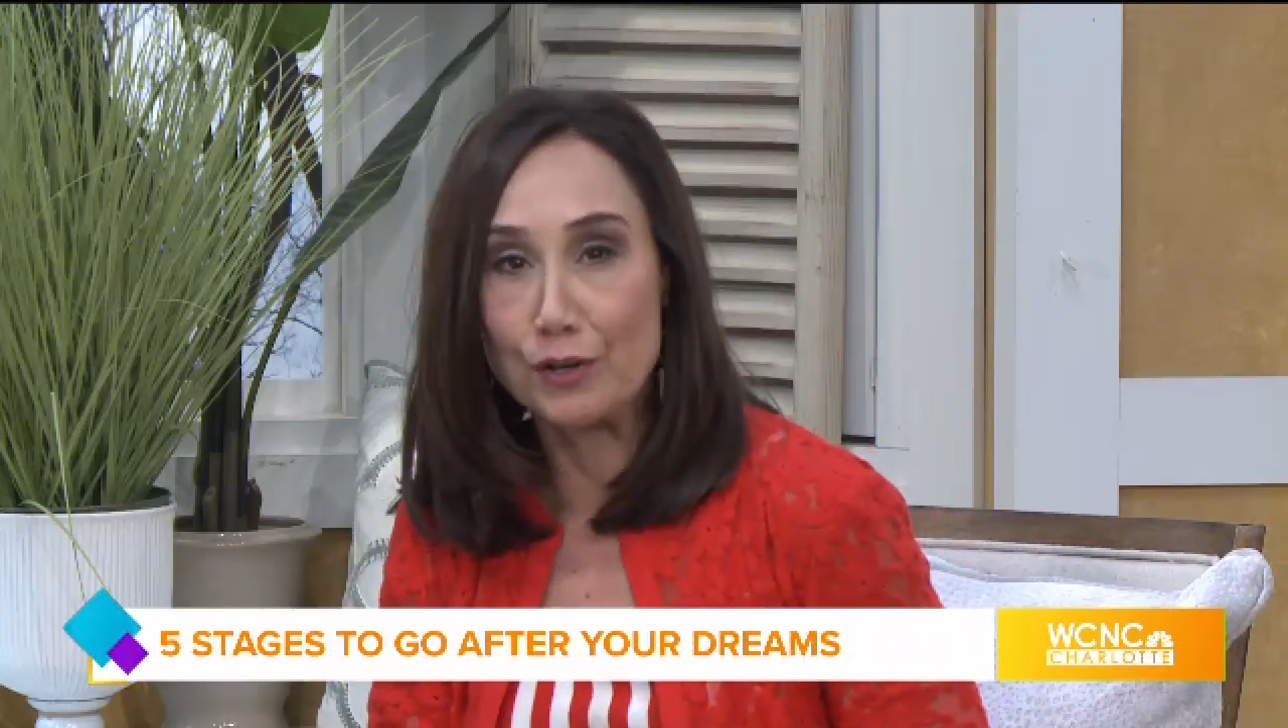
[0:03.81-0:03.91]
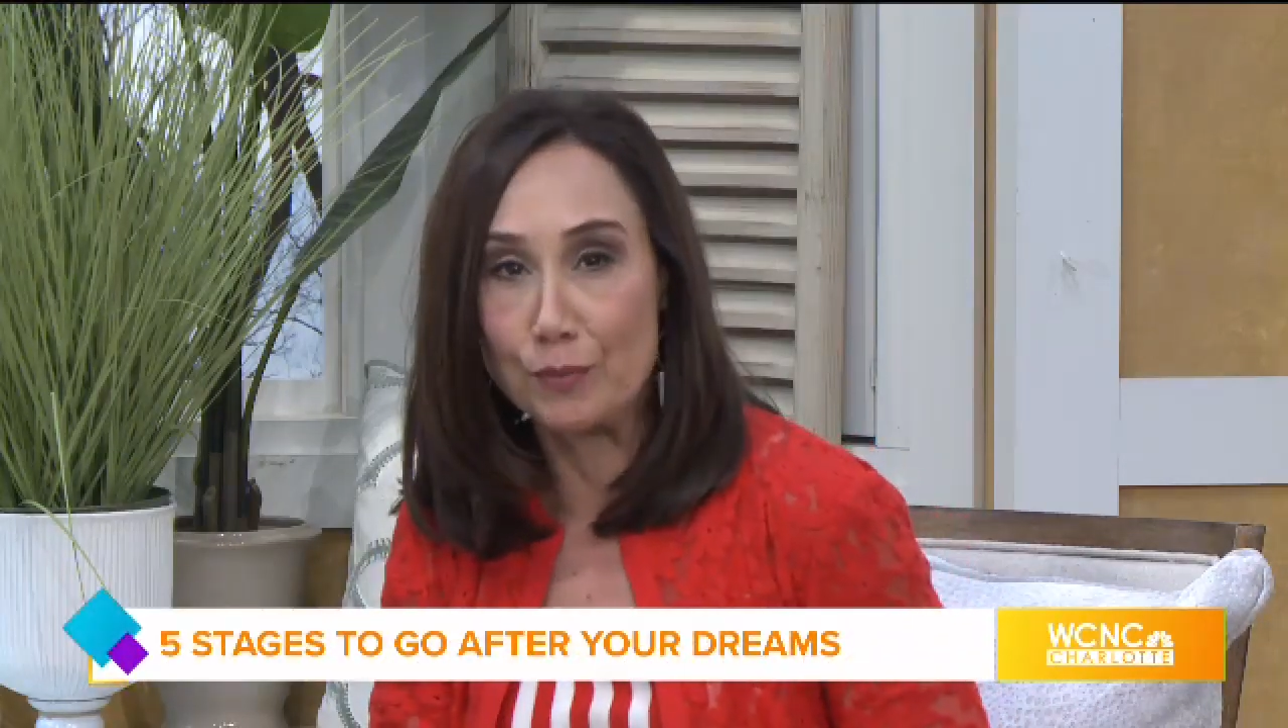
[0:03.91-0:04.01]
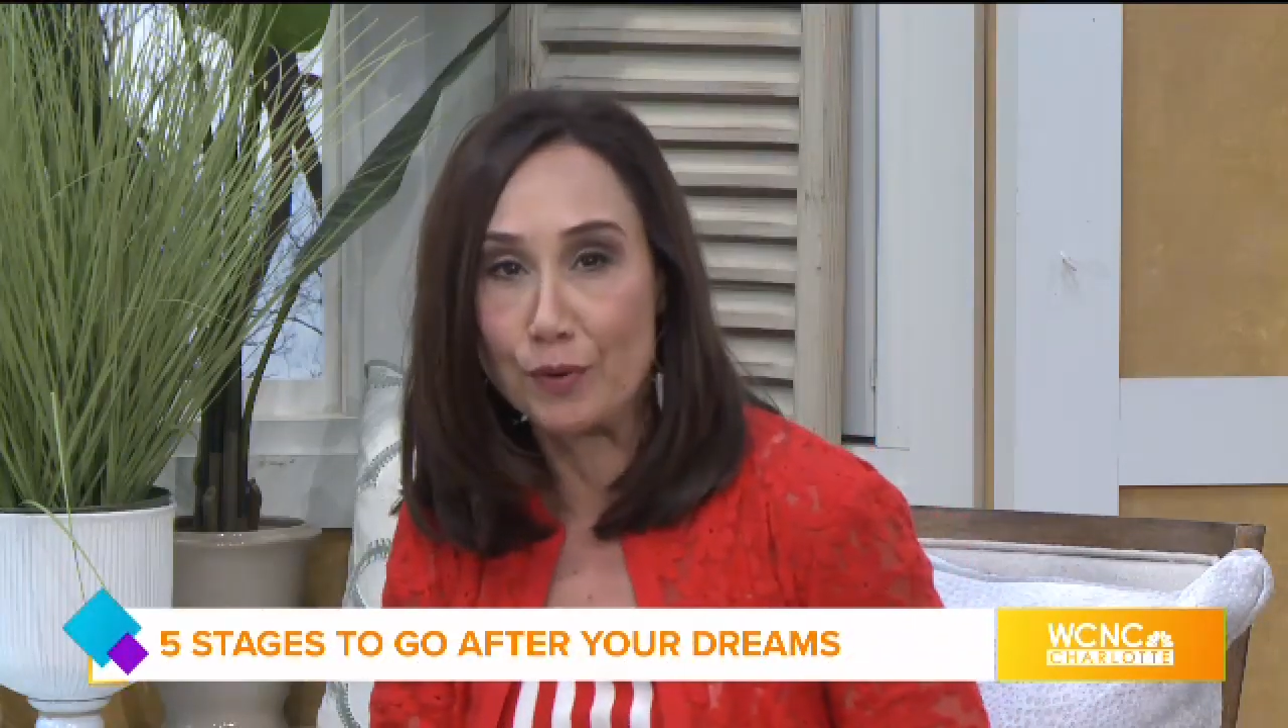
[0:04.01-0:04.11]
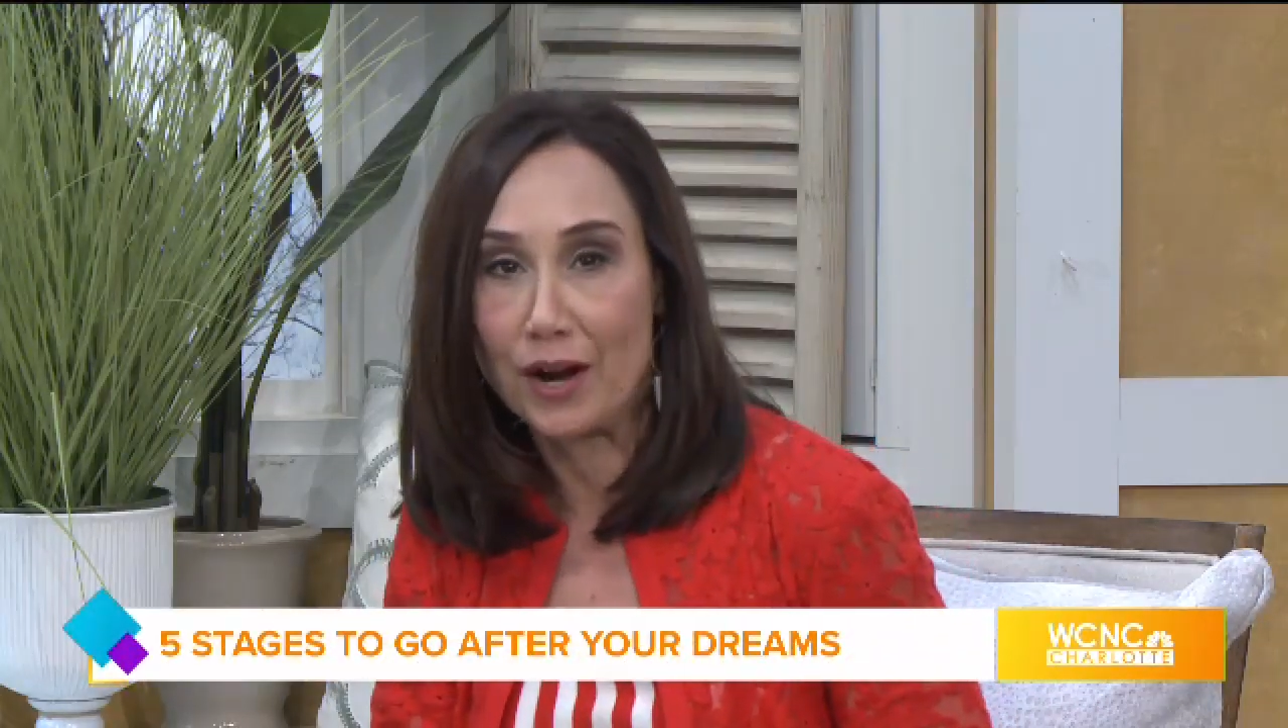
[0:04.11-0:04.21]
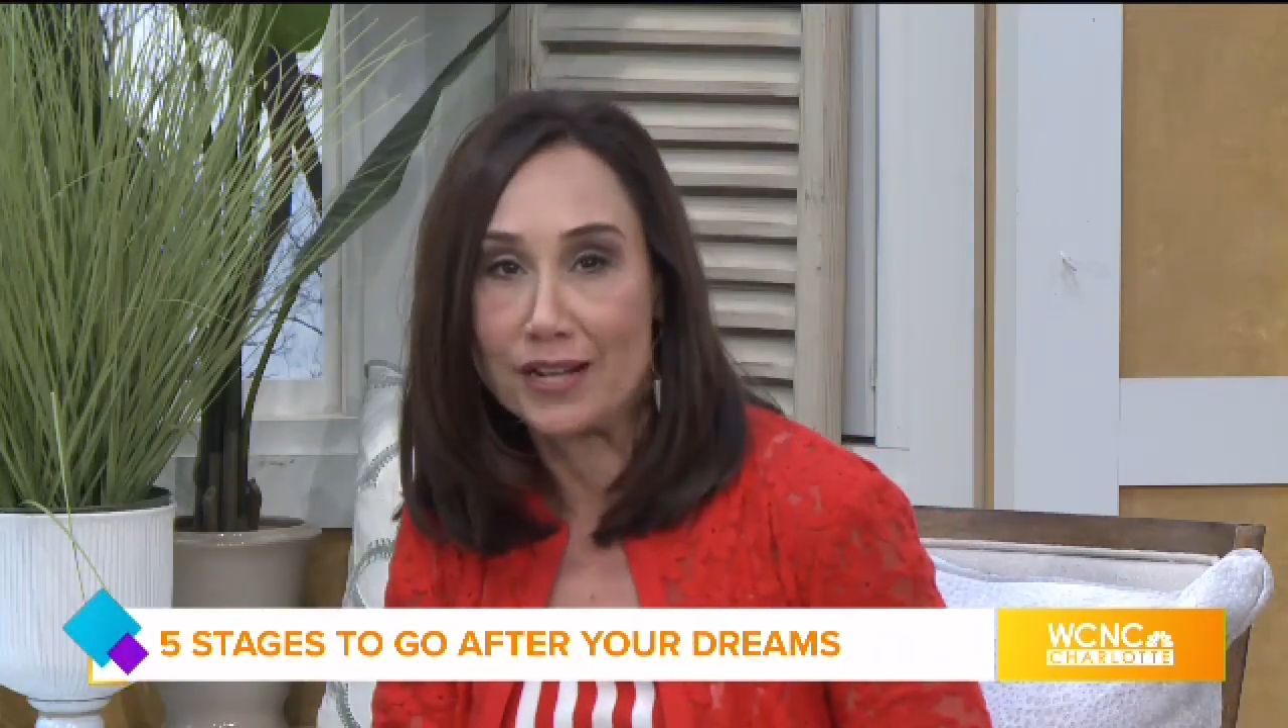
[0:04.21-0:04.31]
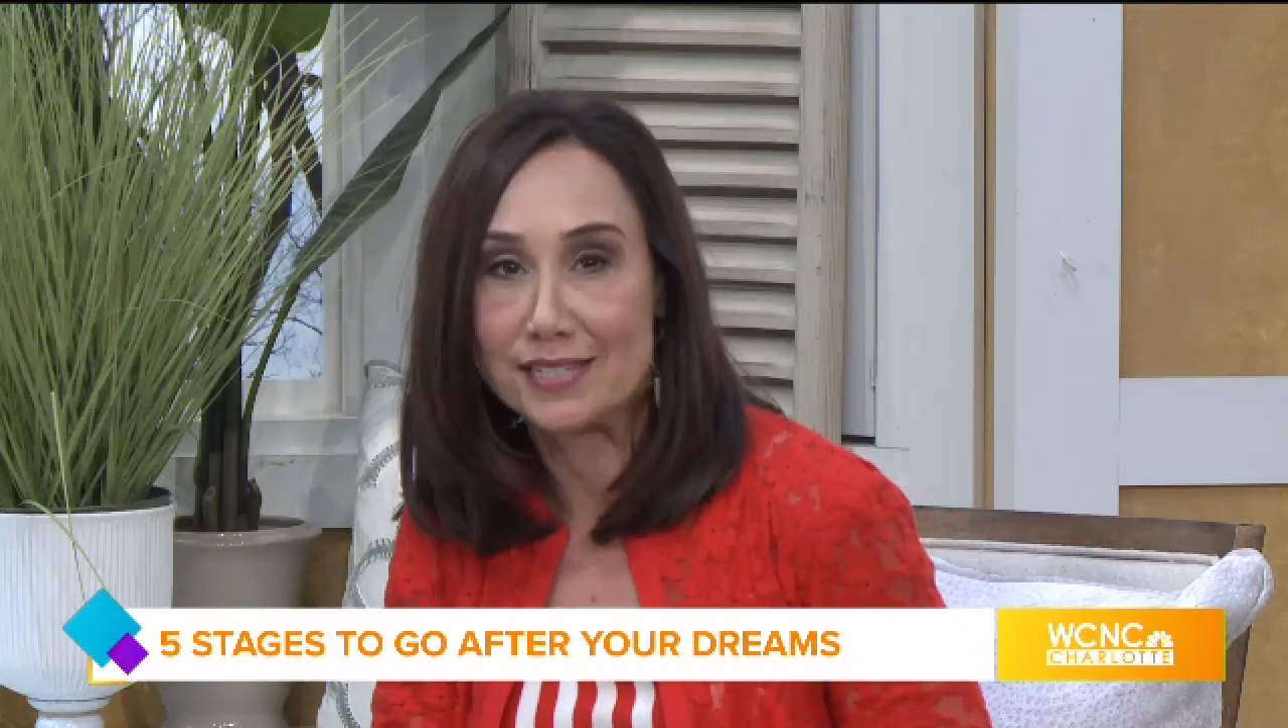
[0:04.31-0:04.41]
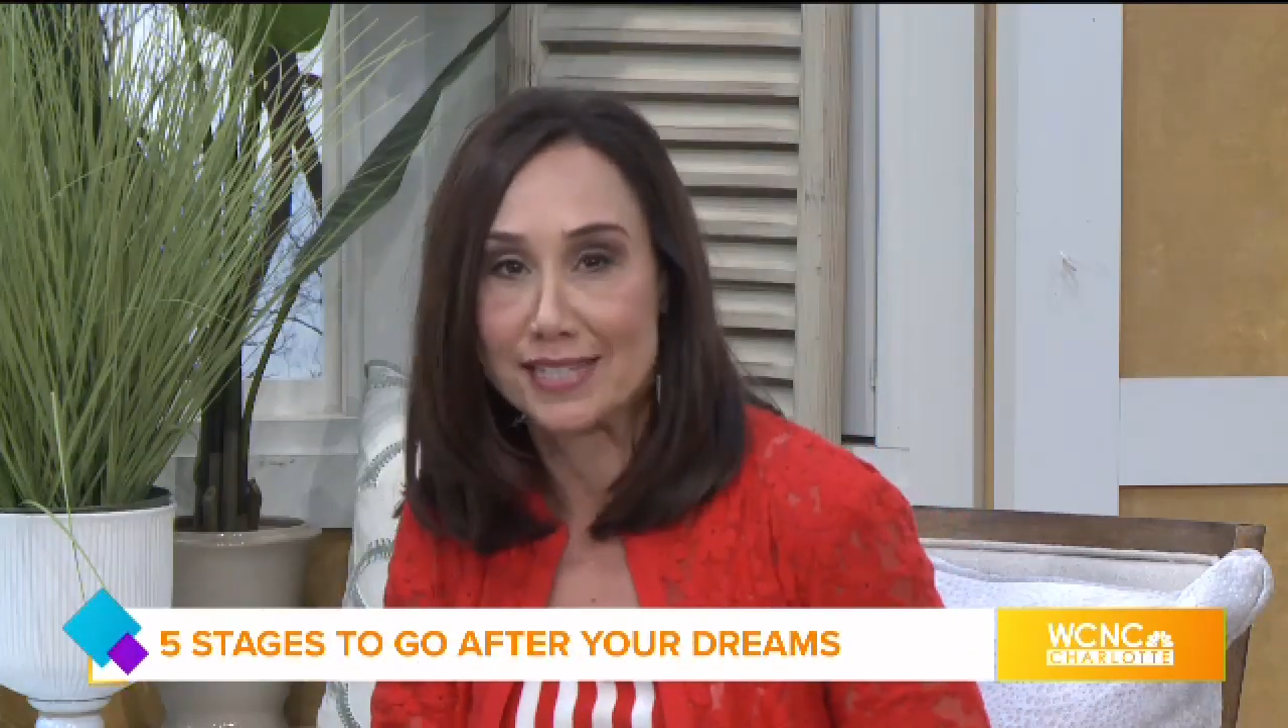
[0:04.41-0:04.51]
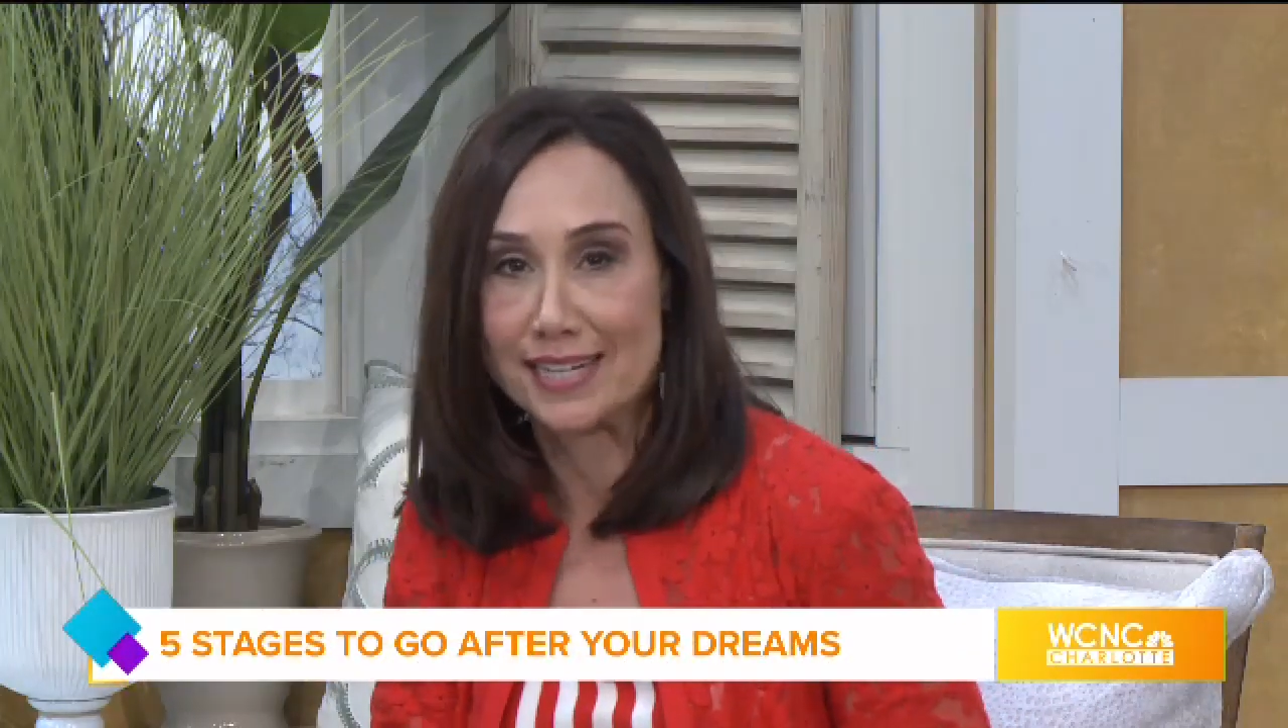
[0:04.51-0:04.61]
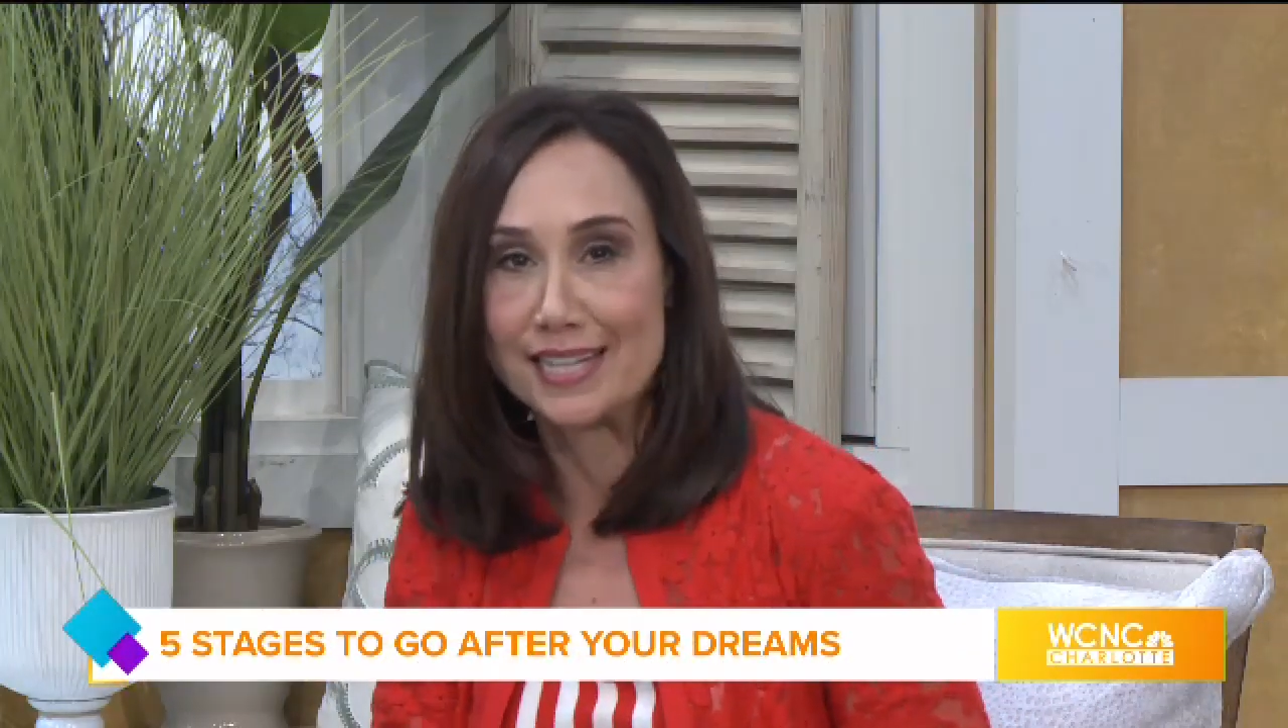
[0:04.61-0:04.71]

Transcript: Cooper-Hudson